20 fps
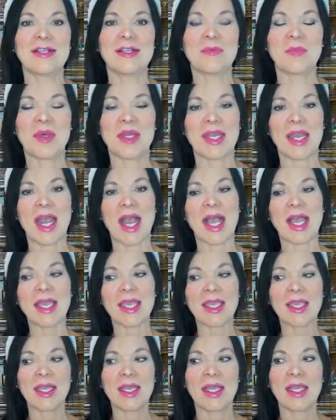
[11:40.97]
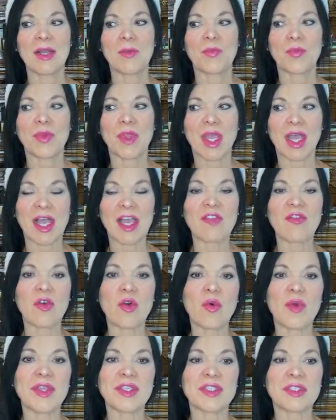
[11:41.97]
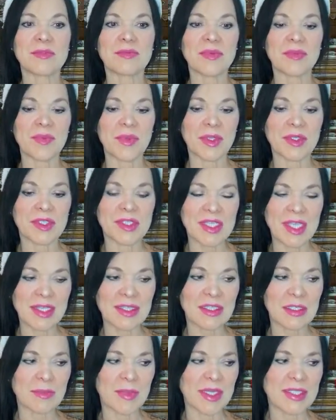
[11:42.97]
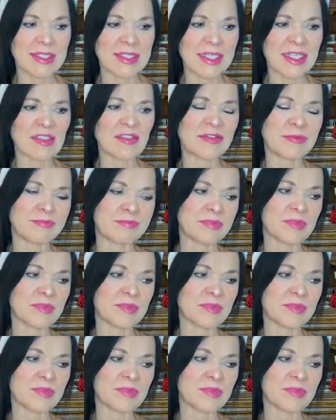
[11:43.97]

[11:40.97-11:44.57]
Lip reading: But I've always said to myself,